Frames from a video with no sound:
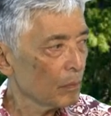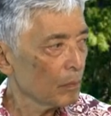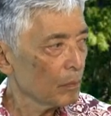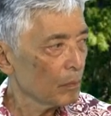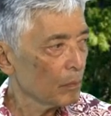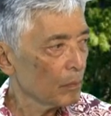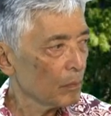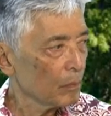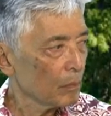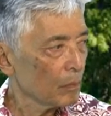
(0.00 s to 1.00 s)

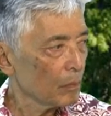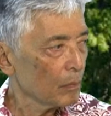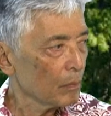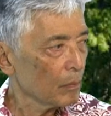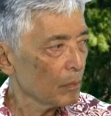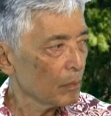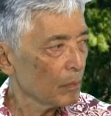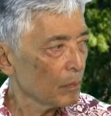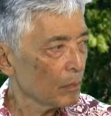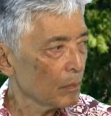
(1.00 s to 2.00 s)

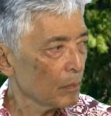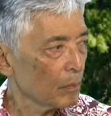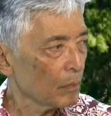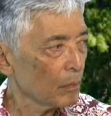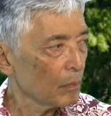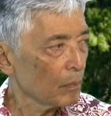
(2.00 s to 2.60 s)
[no speech]